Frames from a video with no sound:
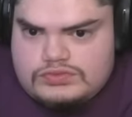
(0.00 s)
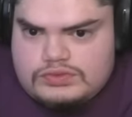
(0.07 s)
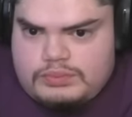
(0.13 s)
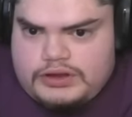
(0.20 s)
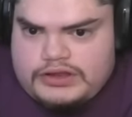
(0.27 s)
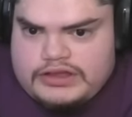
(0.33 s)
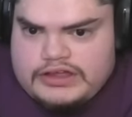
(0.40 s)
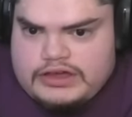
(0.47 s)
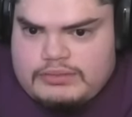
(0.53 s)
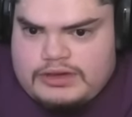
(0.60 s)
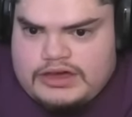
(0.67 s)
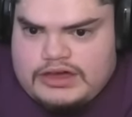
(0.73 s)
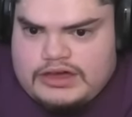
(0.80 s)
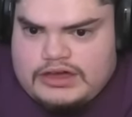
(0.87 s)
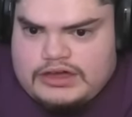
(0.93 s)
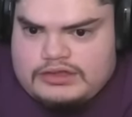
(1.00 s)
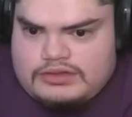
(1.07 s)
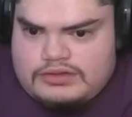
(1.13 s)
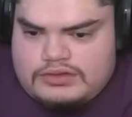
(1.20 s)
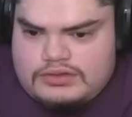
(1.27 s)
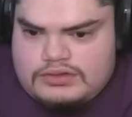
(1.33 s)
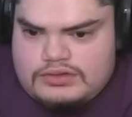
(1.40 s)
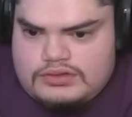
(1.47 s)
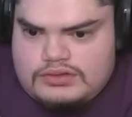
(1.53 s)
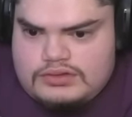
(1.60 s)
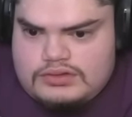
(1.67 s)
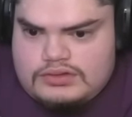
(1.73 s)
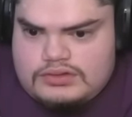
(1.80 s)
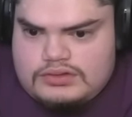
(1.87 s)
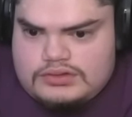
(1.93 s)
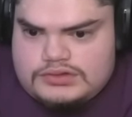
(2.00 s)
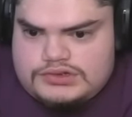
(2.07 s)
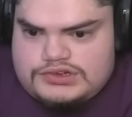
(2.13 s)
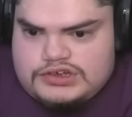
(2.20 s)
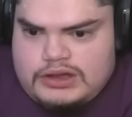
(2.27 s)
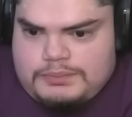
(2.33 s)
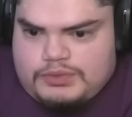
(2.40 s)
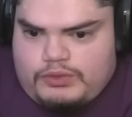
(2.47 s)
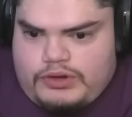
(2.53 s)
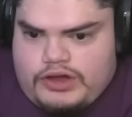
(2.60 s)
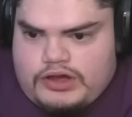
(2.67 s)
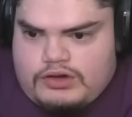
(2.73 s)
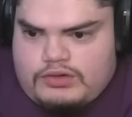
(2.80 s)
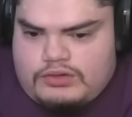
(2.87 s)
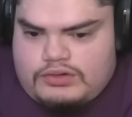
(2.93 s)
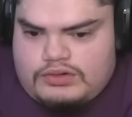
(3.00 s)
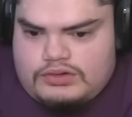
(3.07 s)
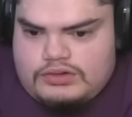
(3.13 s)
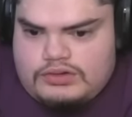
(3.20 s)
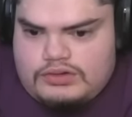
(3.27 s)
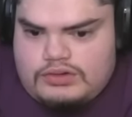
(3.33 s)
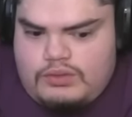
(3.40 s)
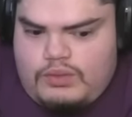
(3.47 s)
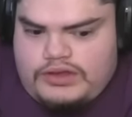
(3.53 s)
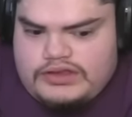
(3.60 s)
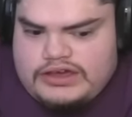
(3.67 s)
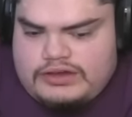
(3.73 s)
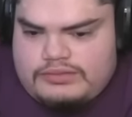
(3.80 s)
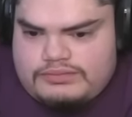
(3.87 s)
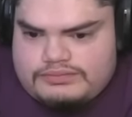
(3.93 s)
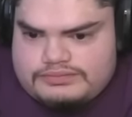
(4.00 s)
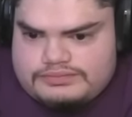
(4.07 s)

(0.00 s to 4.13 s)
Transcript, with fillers: Banana Man. Jump throw. One down.